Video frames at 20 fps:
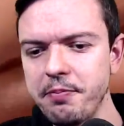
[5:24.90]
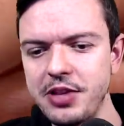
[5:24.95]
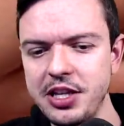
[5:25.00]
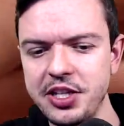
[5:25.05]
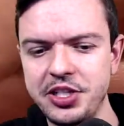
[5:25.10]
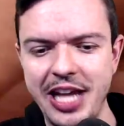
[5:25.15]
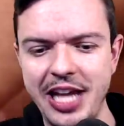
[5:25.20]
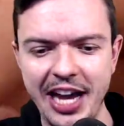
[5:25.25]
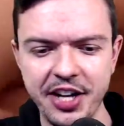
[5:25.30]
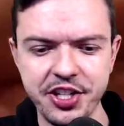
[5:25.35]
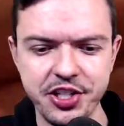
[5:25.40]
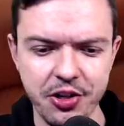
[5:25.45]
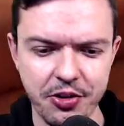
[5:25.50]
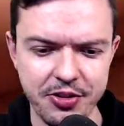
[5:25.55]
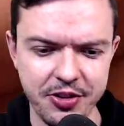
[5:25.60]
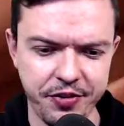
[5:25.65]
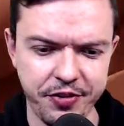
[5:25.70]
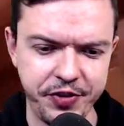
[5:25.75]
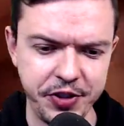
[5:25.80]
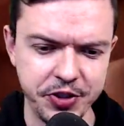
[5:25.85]
the texture on
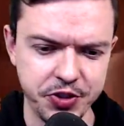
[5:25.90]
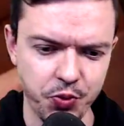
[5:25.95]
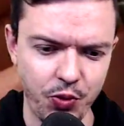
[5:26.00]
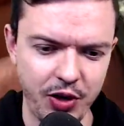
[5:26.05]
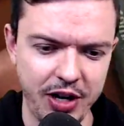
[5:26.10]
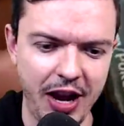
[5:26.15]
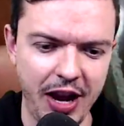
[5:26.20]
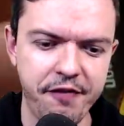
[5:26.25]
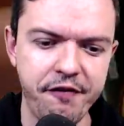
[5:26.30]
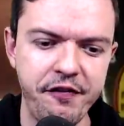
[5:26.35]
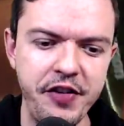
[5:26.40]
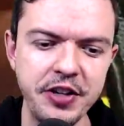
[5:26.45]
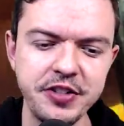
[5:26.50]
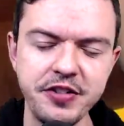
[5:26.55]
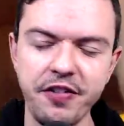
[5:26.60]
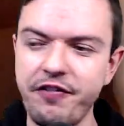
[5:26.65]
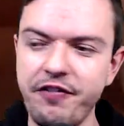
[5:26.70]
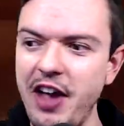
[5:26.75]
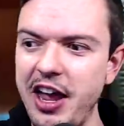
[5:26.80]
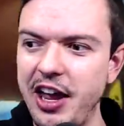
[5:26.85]
this feels weird. It feels
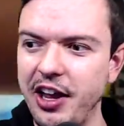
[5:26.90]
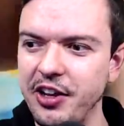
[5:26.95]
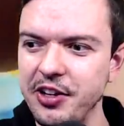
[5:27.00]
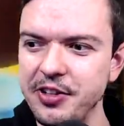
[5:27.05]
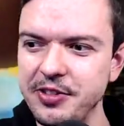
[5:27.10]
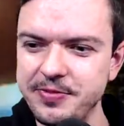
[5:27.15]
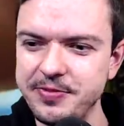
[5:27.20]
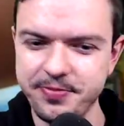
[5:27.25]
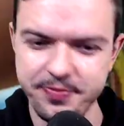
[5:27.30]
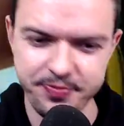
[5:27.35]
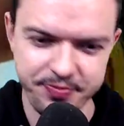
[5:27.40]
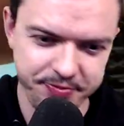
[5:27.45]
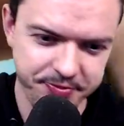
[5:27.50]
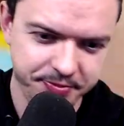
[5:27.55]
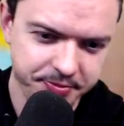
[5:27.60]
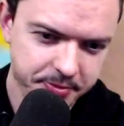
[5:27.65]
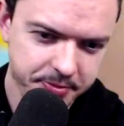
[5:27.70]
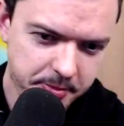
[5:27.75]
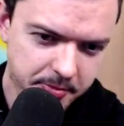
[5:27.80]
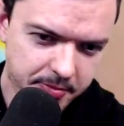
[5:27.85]
fake.
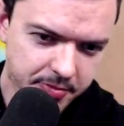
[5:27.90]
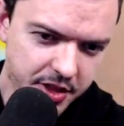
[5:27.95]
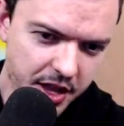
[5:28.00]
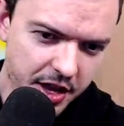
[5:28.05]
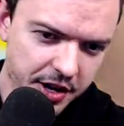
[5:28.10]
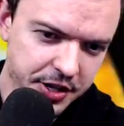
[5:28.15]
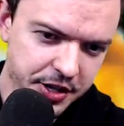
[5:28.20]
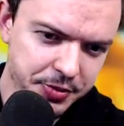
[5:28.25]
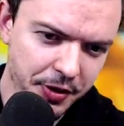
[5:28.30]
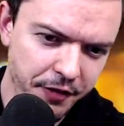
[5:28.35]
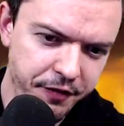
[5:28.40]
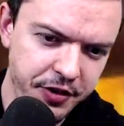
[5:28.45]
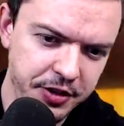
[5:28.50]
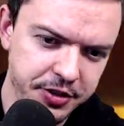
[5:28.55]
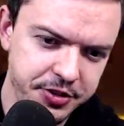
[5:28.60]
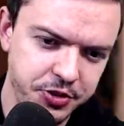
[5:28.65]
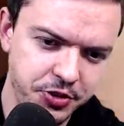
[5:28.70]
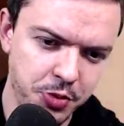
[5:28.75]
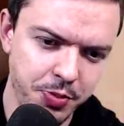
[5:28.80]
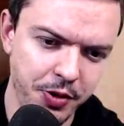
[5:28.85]
This one feels
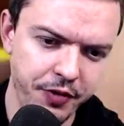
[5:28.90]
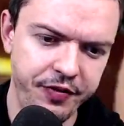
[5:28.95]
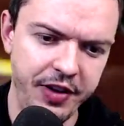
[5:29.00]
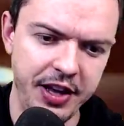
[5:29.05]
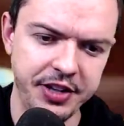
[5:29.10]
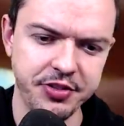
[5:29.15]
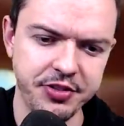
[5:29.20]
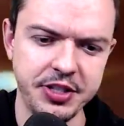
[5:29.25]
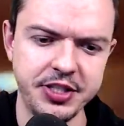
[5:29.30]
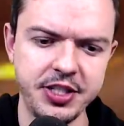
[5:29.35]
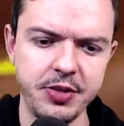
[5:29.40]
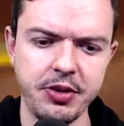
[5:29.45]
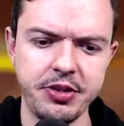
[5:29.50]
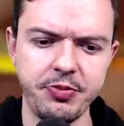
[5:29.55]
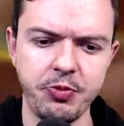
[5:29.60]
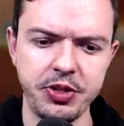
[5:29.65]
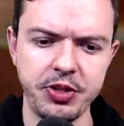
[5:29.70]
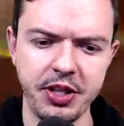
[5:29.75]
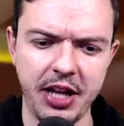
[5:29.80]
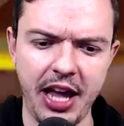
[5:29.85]
super fake, so let's see what,
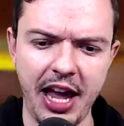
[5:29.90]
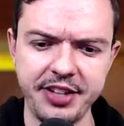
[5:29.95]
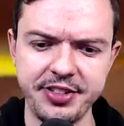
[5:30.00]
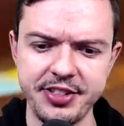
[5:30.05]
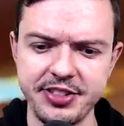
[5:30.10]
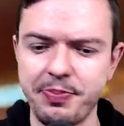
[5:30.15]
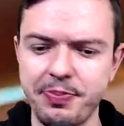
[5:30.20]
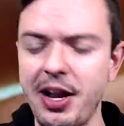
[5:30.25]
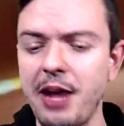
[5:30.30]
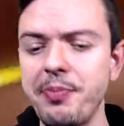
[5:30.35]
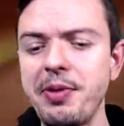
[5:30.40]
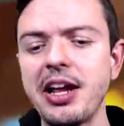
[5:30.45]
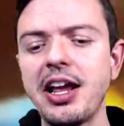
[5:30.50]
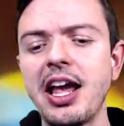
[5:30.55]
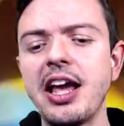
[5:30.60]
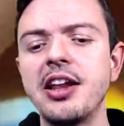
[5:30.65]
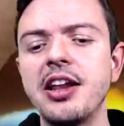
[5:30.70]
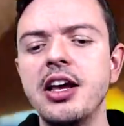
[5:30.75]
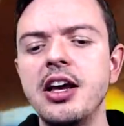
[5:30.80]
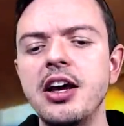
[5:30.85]
what the case is. But I mean,
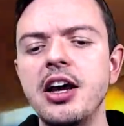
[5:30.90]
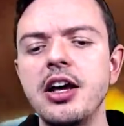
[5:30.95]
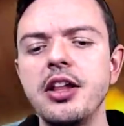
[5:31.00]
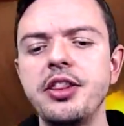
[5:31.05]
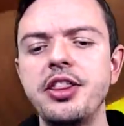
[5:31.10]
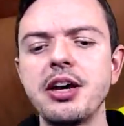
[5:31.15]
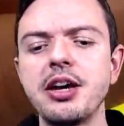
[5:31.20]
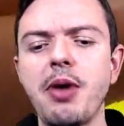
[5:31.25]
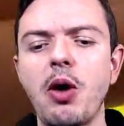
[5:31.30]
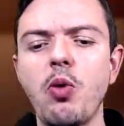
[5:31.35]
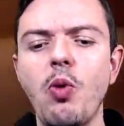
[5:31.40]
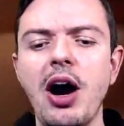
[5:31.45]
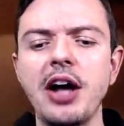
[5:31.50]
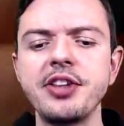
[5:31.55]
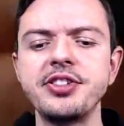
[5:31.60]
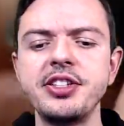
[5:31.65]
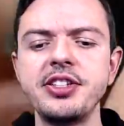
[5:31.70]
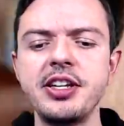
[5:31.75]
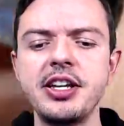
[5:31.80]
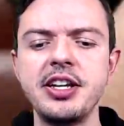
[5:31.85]
again, thing about
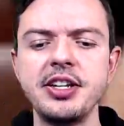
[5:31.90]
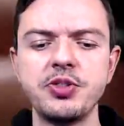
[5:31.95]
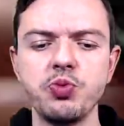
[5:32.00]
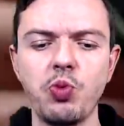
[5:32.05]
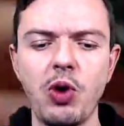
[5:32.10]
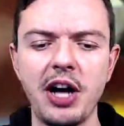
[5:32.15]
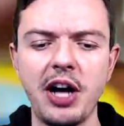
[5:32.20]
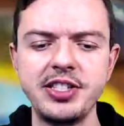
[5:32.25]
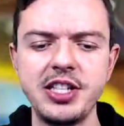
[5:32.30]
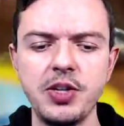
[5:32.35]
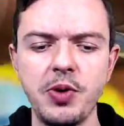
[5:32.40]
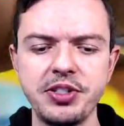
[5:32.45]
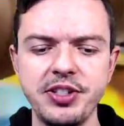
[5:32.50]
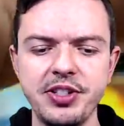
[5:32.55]
WotC is WotC was